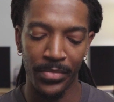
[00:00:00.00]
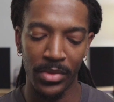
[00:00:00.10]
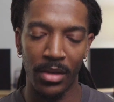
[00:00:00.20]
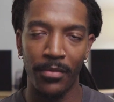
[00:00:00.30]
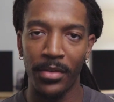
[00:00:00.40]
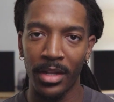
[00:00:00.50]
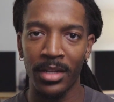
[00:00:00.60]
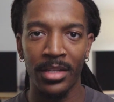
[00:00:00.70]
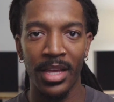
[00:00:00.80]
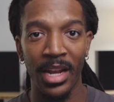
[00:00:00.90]
the
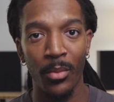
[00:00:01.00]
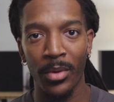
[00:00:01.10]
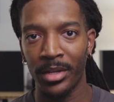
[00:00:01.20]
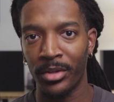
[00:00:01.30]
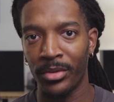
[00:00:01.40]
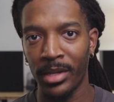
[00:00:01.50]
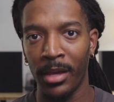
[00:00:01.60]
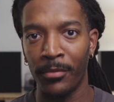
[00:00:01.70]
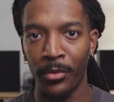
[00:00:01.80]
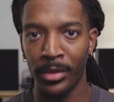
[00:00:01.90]
feeling that I want to
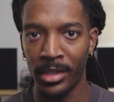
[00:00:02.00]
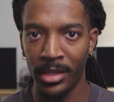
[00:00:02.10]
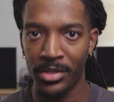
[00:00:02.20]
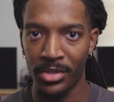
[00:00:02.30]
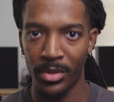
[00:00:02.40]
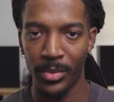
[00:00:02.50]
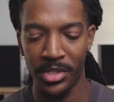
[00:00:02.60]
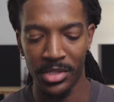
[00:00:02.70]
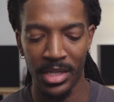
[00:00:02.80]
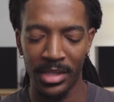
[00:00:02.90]
create for the listener, which
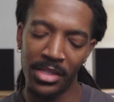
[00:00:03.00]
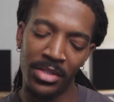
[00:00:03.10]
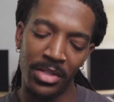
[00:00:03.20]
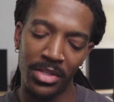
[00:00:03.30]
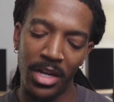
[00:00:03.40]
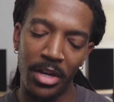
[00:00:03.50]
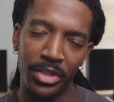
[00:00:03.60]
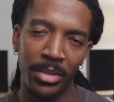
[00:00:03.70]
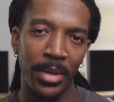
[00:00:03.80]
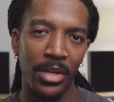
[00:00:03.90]
is like this
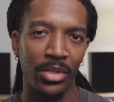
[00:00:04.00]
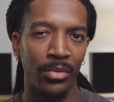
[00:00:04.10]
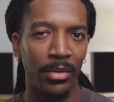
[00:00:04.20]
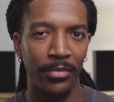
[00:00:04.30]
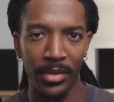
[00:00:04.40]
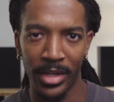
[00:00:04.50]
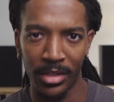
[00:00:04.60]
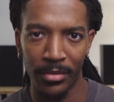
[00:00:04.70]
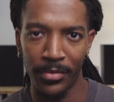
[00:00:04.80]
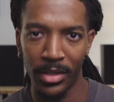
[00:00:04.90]
nostalgic but also
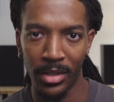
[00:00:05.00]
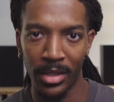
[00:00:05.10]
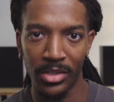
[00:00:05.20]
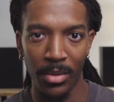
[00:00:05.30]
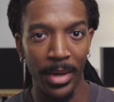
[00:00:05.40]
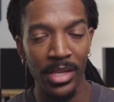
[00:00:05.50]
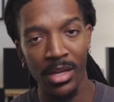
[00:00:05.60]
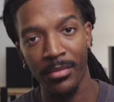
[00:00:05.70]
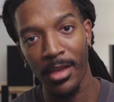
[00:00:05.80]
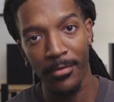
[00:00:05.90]
reflective feeling. So based
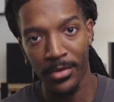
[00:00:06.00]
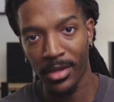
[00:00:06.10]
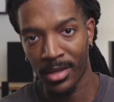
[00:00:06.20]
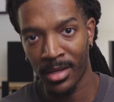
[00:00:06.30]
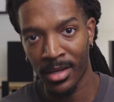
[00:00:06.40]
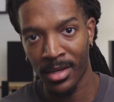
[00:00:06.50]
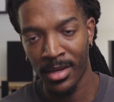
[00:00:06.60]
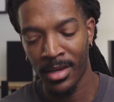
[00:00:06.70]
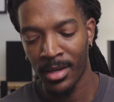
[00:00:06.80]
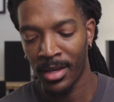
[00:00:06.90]
off that feeling
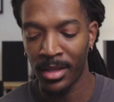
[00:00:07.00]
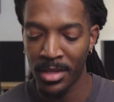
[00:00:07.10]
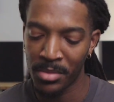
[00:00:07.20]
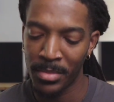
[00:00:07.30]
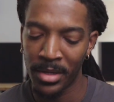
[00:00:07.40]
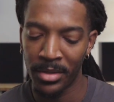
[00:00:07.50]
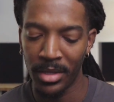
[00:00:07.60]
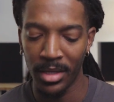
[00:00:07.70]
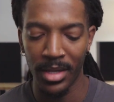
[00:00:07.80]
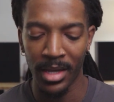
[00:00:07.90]
in this
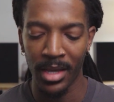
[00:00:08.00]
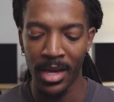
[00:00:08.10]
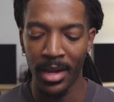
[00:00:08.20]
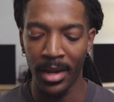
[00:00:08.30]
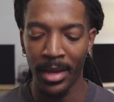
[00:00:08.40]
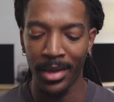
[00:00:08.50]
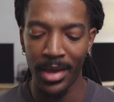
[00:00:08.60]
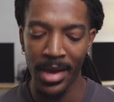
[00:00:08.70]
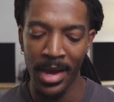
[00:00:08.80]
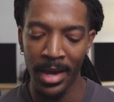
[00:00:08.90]
melody, that can kind of like
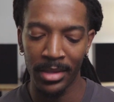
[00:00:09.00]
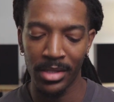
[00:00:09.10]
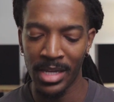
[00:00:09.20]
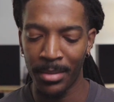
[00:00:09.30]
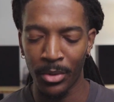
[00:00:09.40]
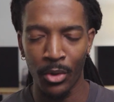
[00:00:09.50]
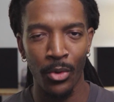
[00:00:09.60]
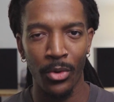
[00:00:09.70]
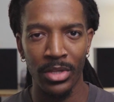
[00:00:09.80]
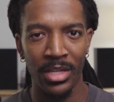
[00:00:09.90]
guide the type of
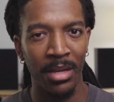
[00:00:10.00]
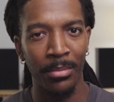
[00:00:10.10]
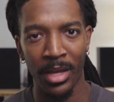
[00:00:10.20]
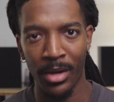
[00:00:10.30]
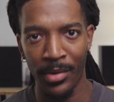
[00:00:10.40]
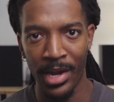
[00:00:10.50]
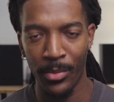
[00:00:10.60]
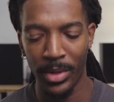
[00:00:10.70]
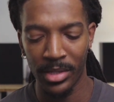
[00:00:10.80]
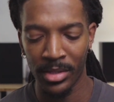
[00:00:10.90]
chords I can play around
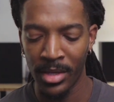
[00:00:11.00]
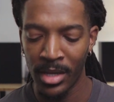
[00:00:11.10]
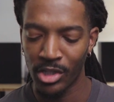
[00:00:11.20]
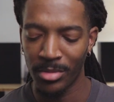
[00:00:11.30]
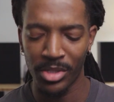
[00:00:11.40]
with. So I'm